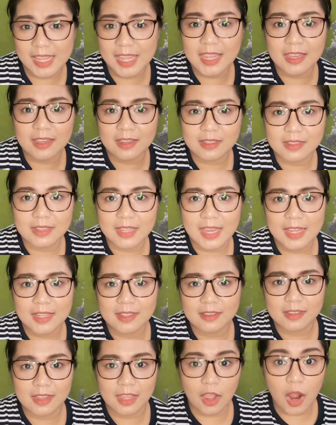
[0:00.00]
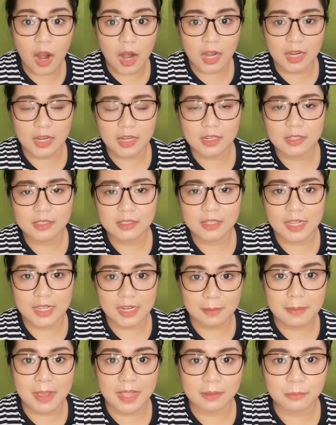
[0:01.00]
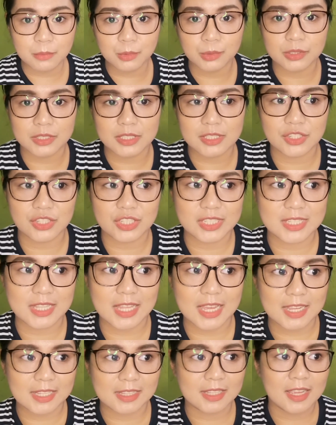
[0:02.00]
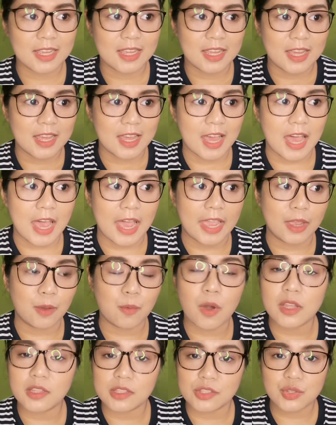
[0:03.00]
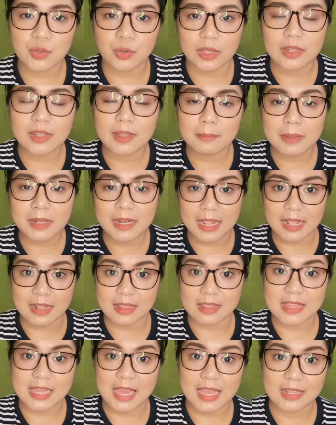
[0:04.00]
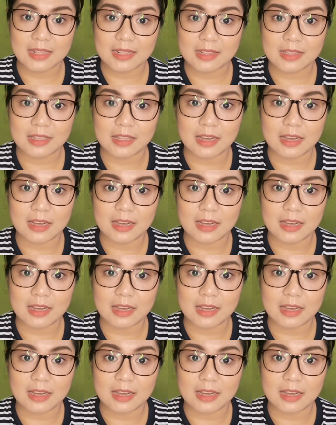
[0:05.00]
saying that they are in a bad mood. It's just that I want to eliminate that,